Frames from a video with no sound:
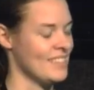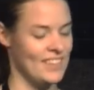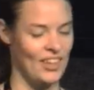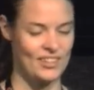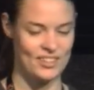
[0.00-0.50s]

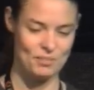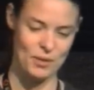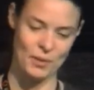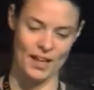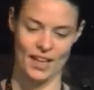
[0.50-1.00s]
So just
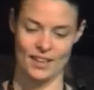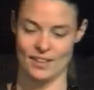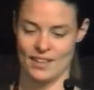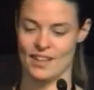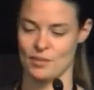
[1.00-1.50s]
beware
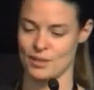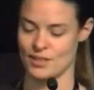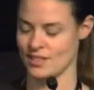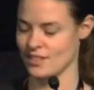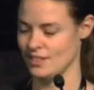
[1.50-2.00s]
that the arguments
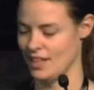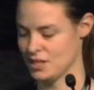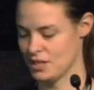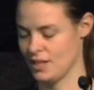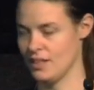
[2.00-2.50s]
is not
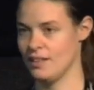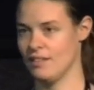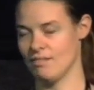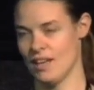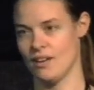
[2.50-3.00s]
actually
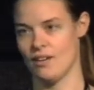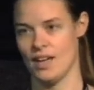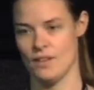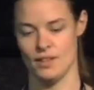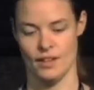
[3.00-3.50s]
an
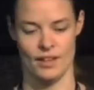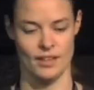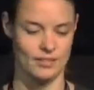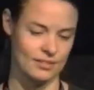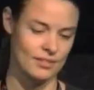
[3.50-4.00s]
array, even though
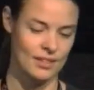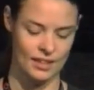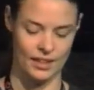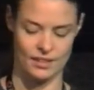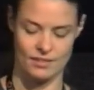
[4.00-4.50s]

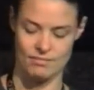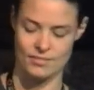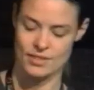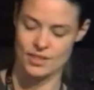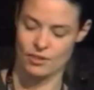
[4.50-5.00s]
it
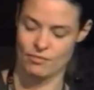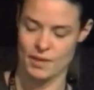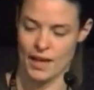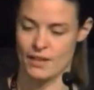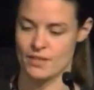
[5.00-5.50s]
sort of
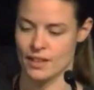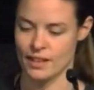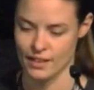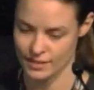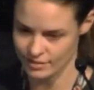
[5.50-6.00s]
behaves
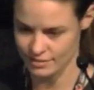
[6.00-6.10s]
like it.